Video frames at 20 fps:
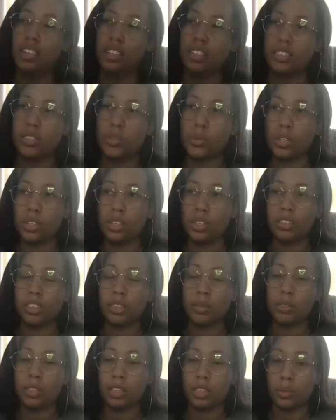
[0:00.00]
So it
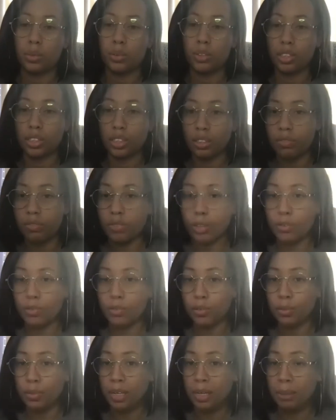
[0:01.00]
seemed like a really good fit
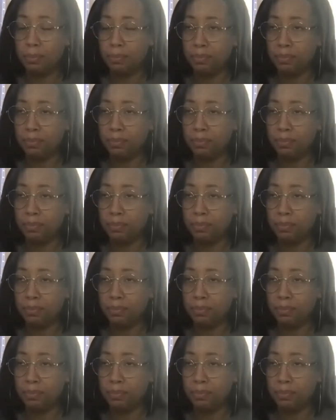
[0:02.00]
for me.